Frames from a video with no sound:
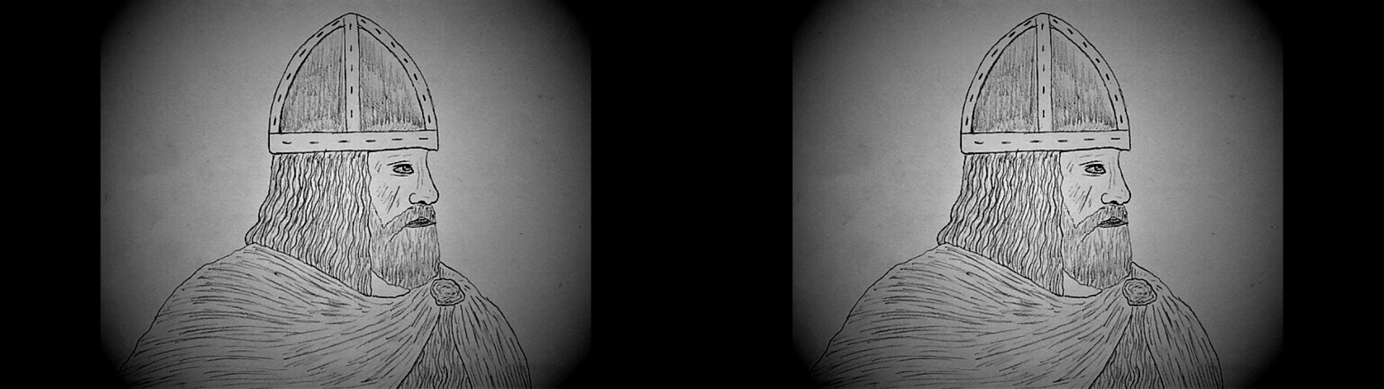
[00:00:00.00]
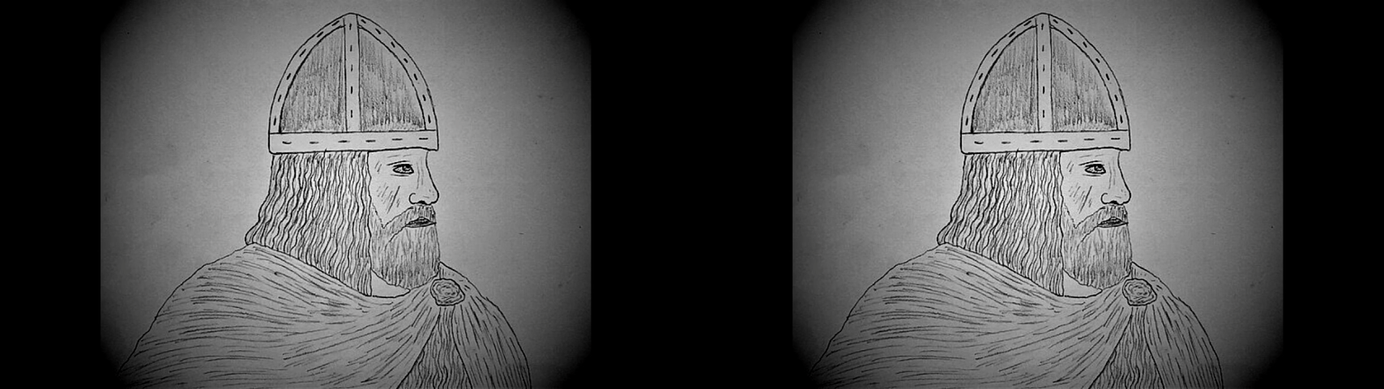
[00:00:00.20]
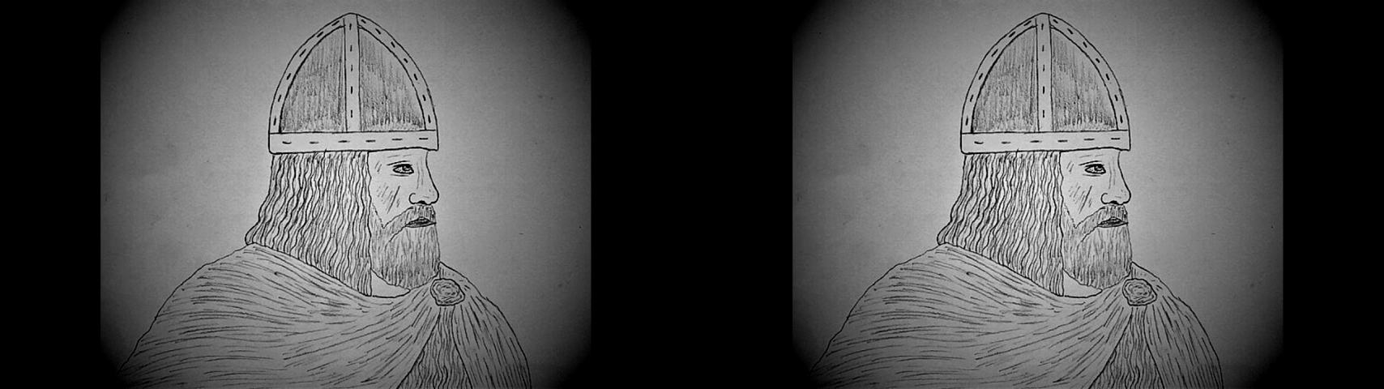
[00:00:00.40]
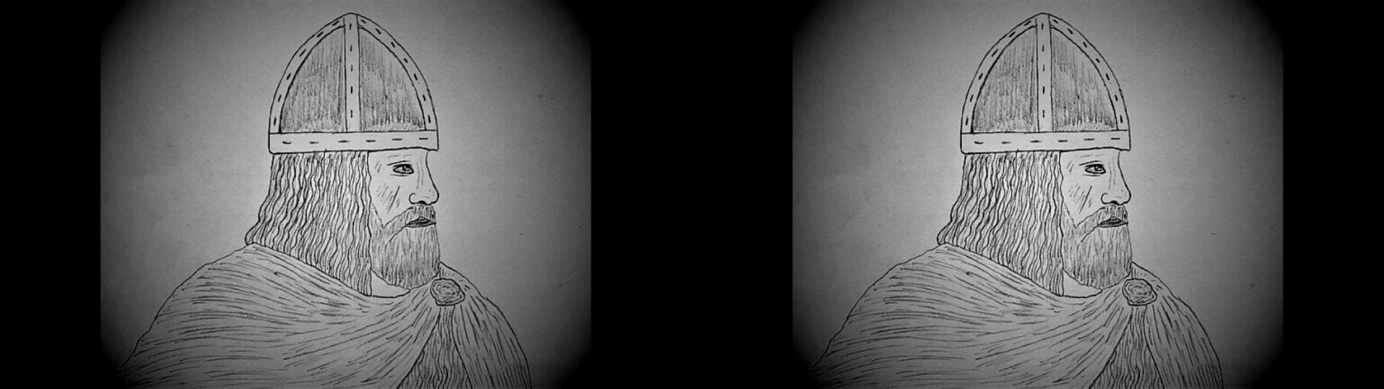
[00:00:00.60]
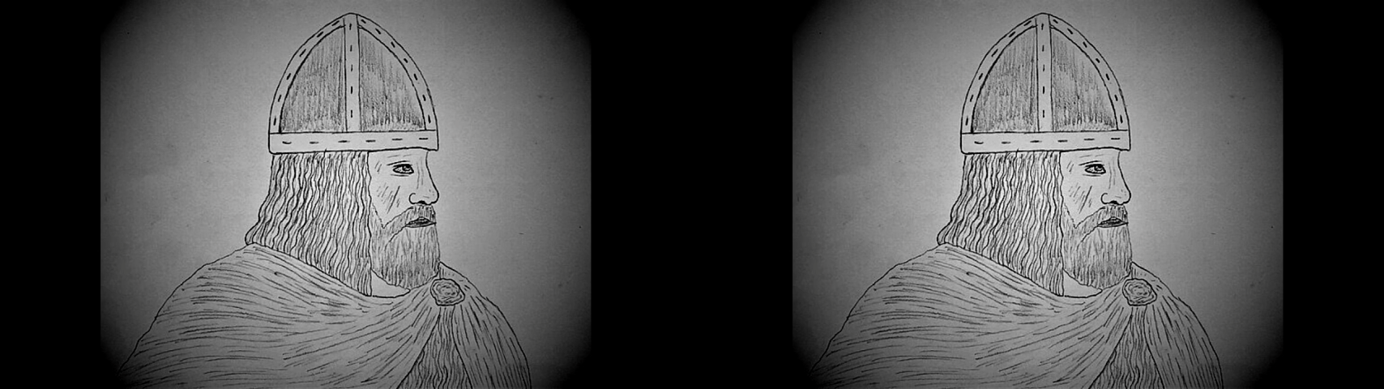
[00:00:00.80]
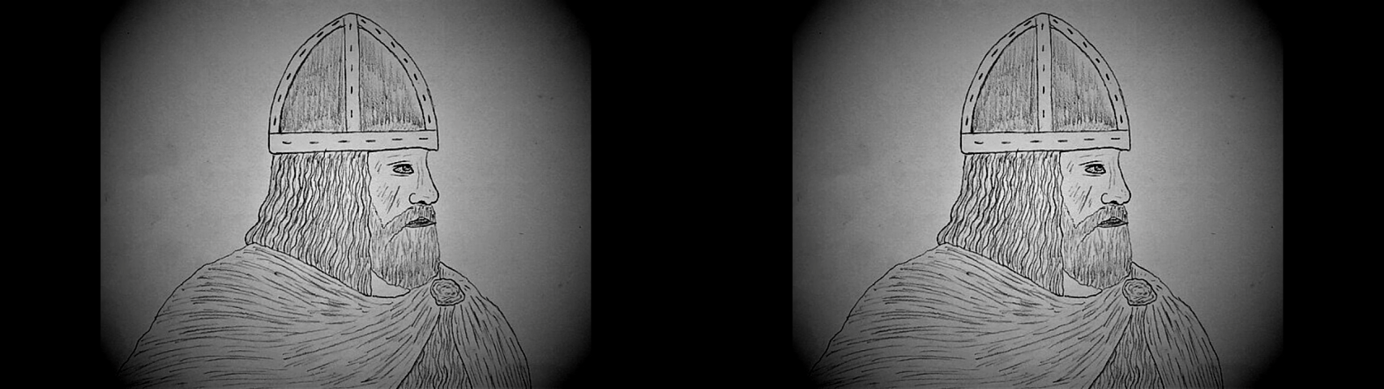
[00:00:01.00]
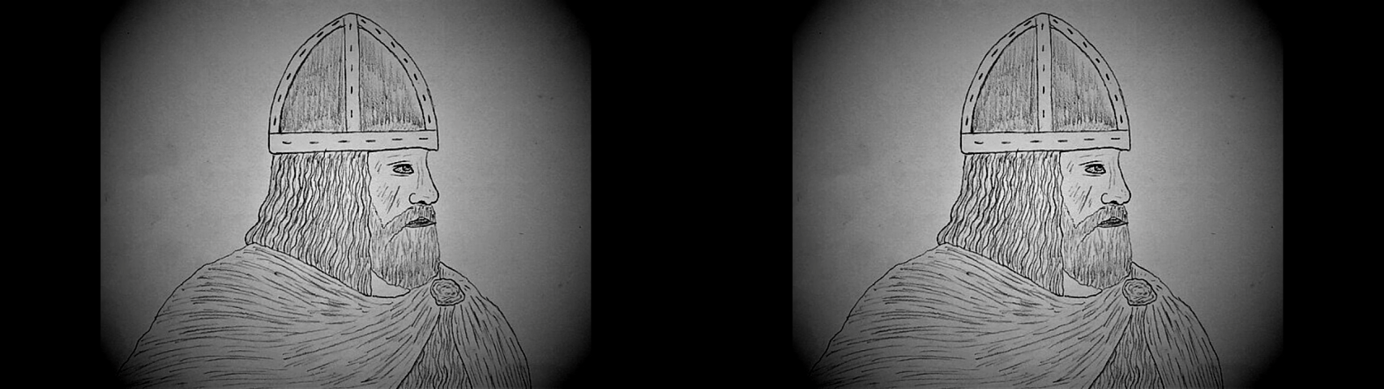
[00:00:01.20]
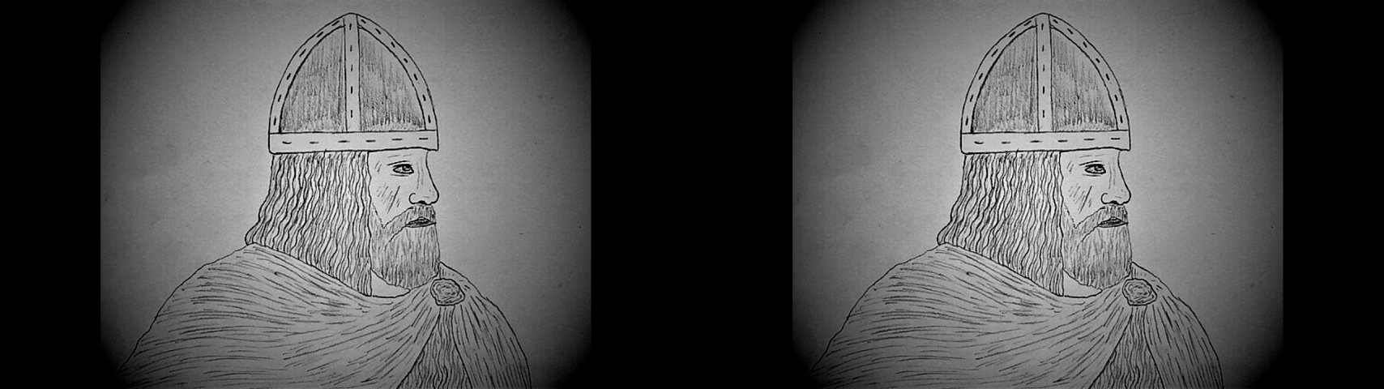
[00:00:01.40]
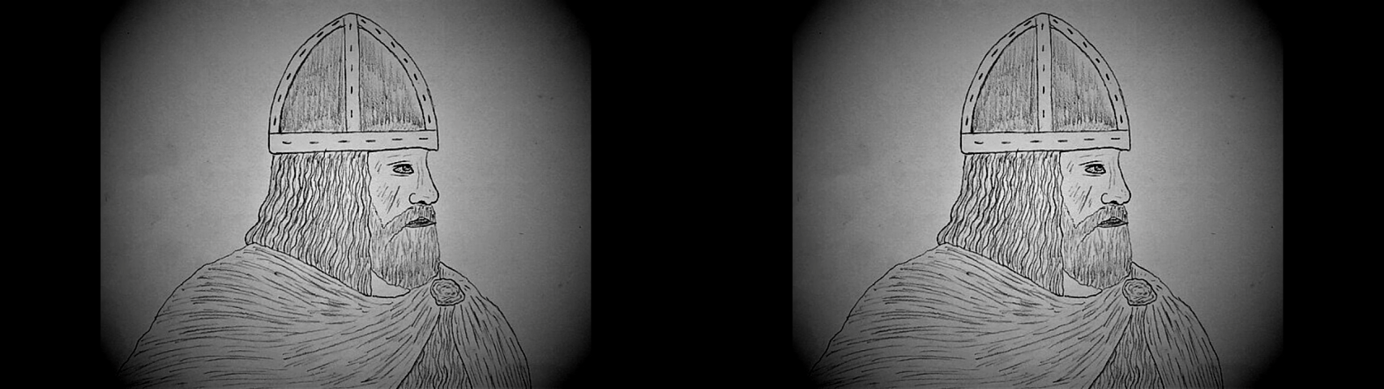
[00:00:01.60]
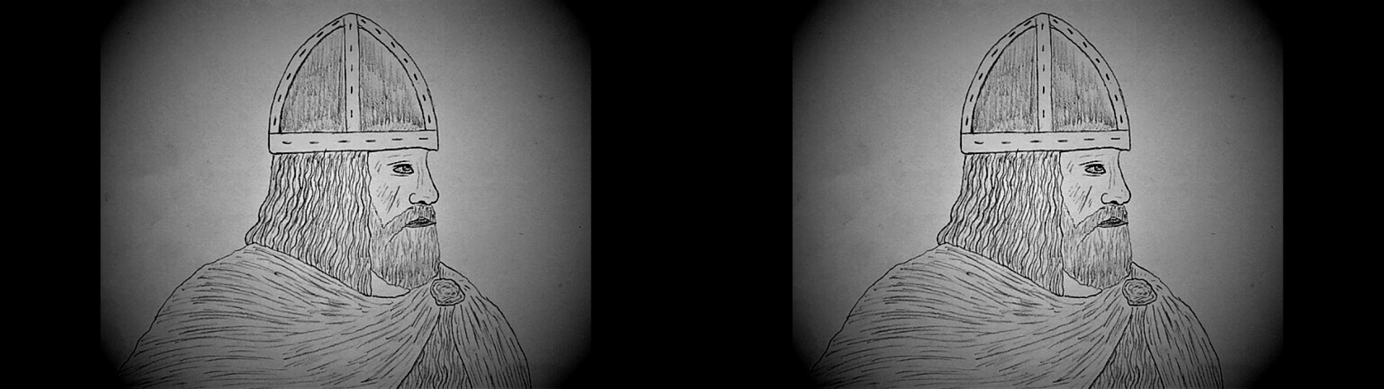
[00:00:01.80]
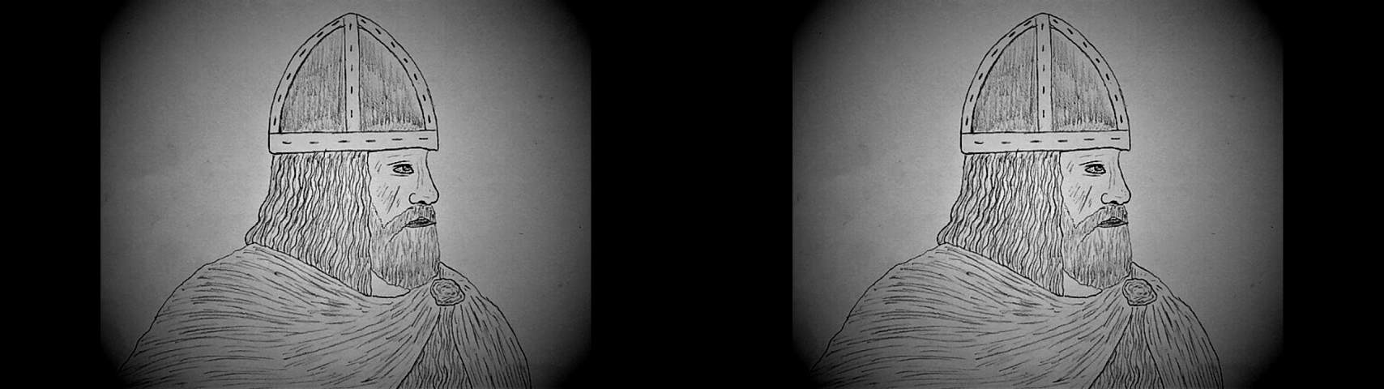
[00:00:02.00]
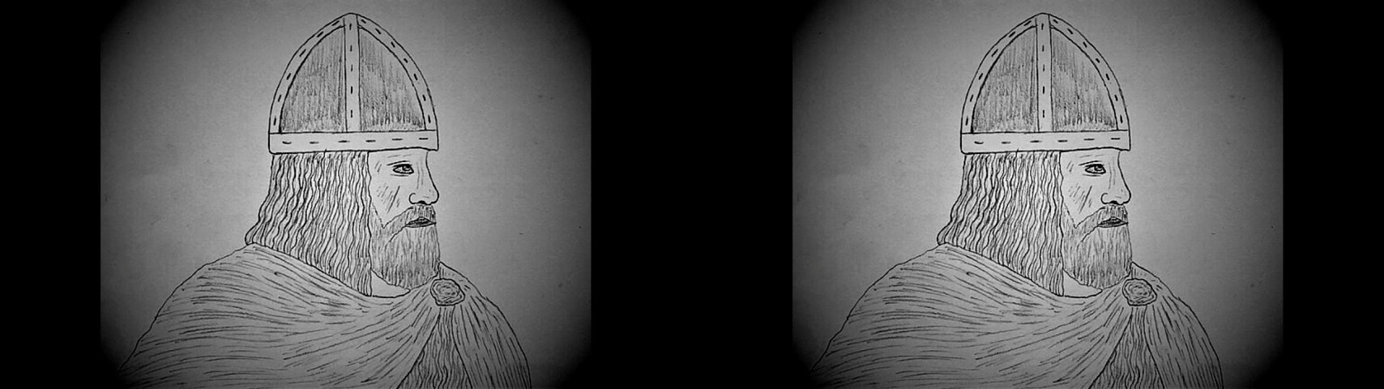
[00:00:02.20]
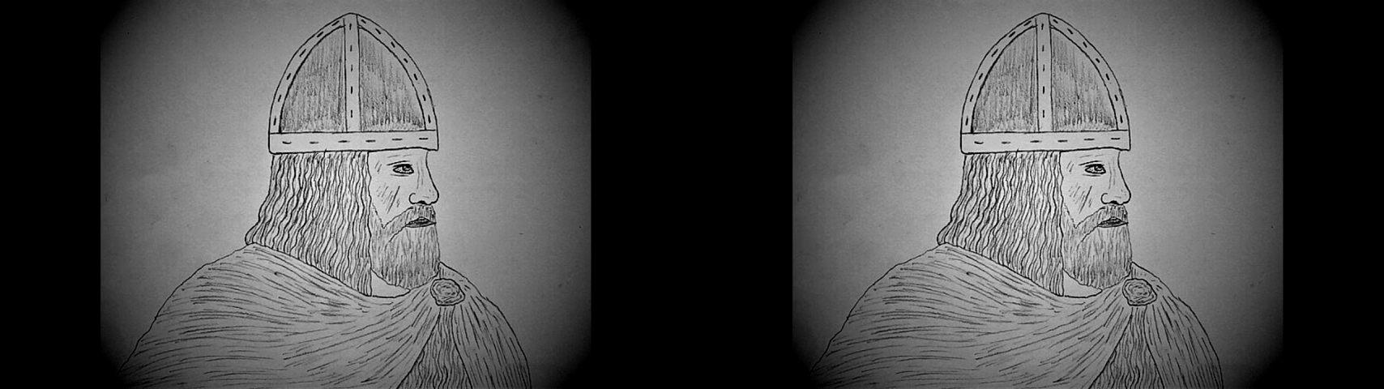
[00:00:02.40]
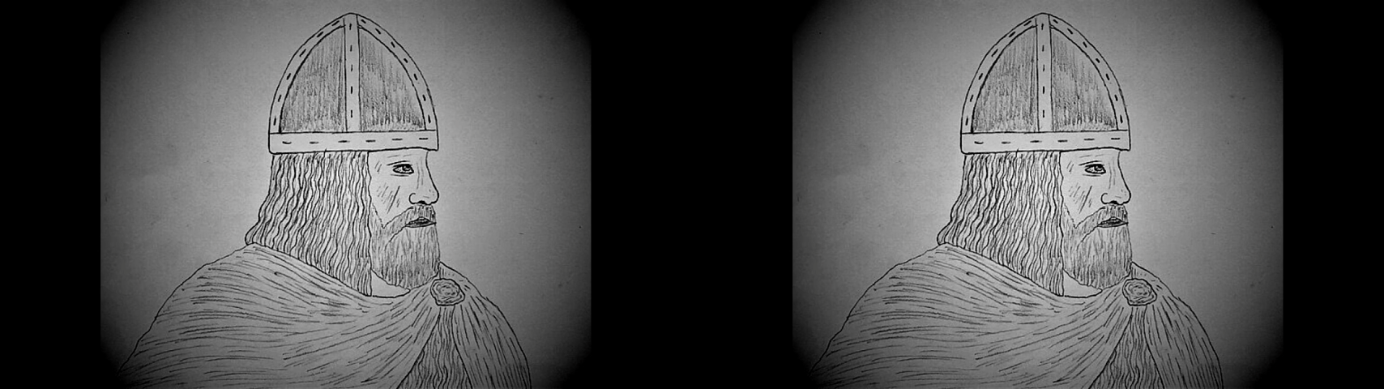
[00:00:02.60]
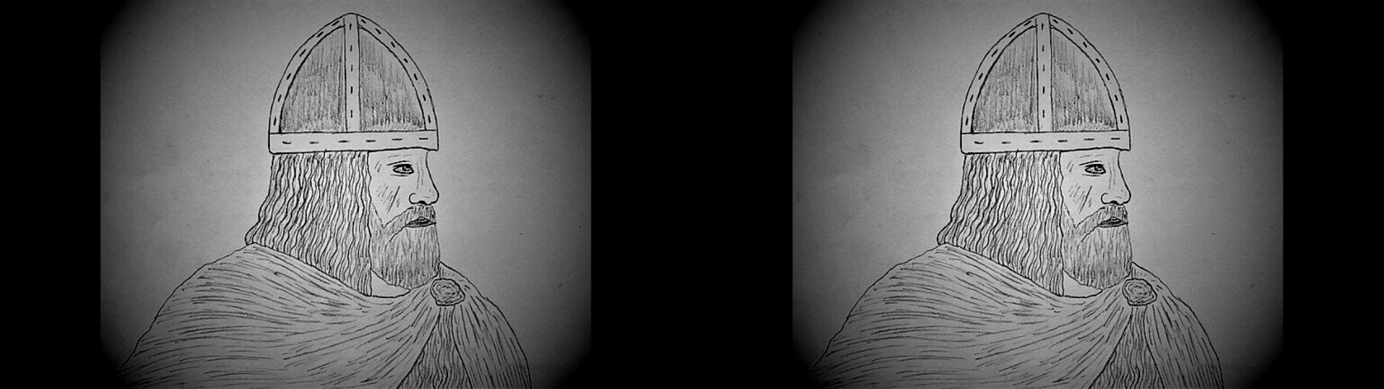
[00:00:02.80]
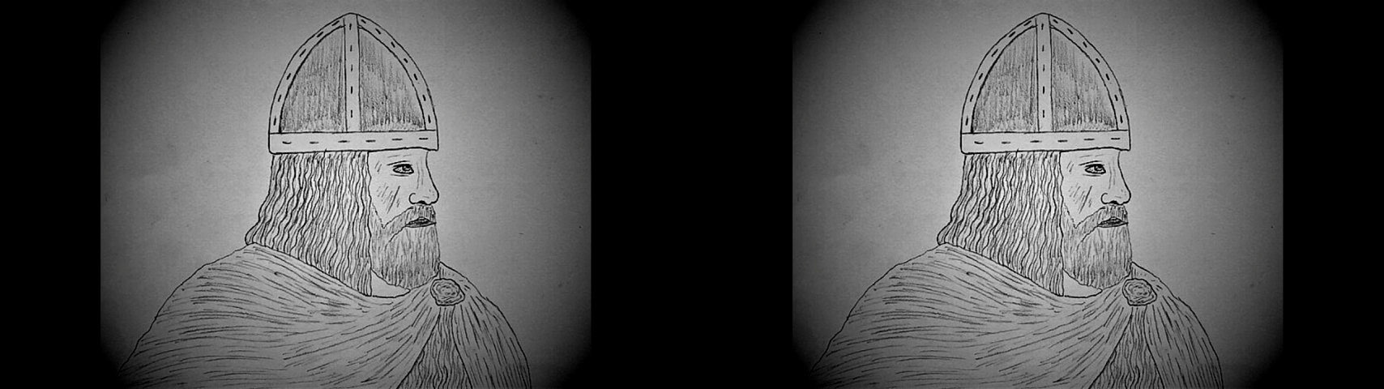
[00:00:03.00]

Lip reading: (no speaker visible)